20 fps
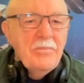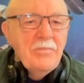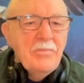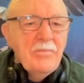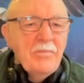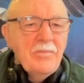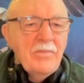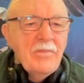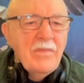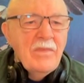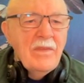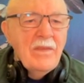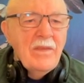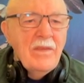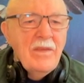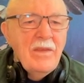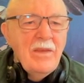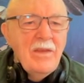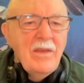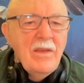
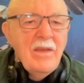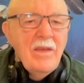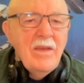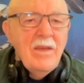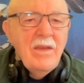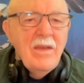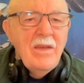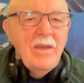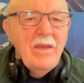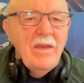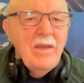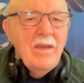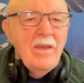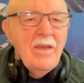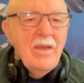No one is speaking in this clip.